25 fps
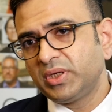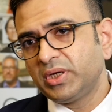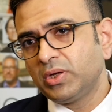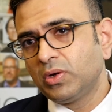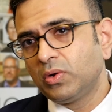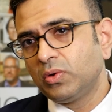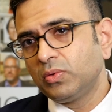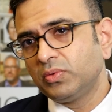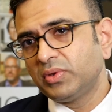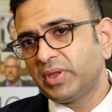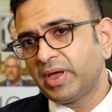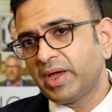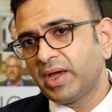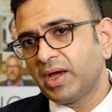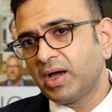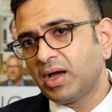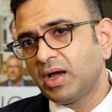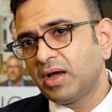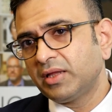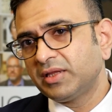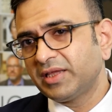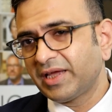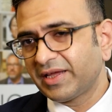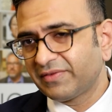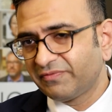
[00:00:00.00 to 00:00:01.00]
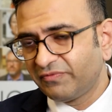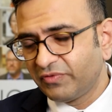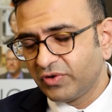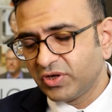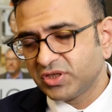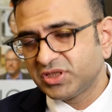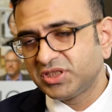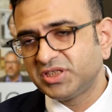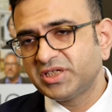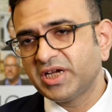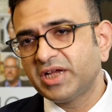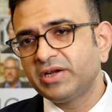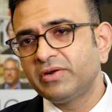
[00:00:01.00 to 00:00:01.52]
we know there are like
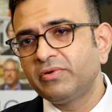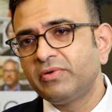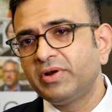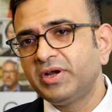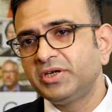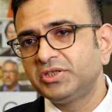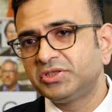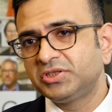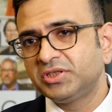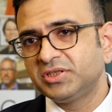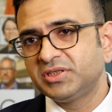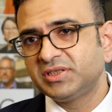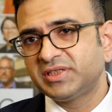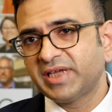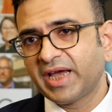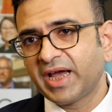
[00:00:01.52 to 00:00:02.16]
first generation,